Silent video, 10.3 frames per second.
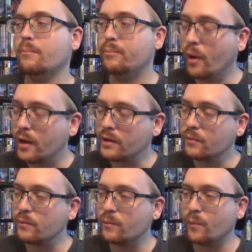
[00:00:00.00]
But
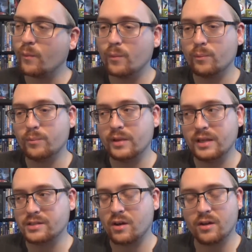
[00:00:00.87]

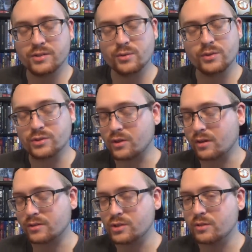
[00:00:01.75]
it's also a
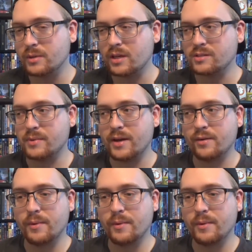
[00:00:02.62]
struggle too because Michael